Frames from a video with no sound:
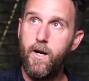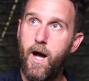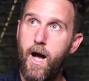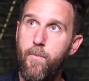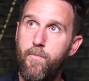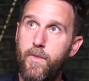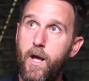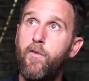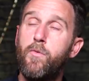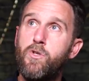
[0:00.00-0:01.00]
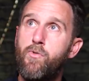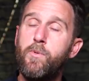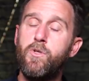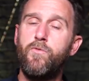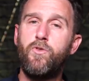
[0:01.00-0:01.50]
um, the
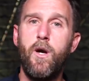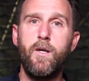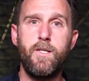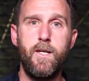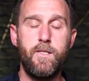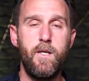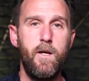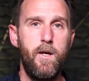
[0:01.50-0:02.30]
overprescription of drugs is